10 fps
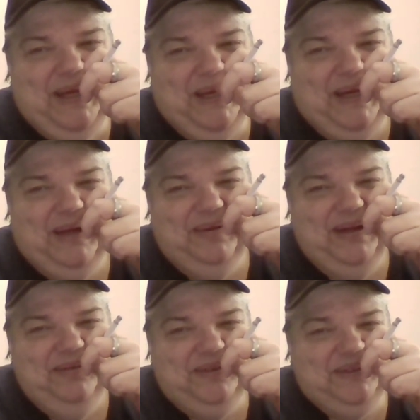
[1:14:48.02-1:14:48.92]
I'm
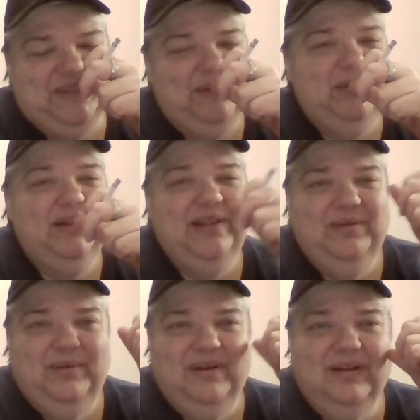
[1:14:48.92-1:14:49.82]
ready for summer. I think
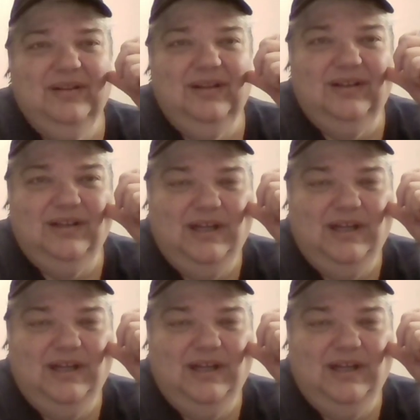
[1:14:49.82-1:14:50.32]
we all are.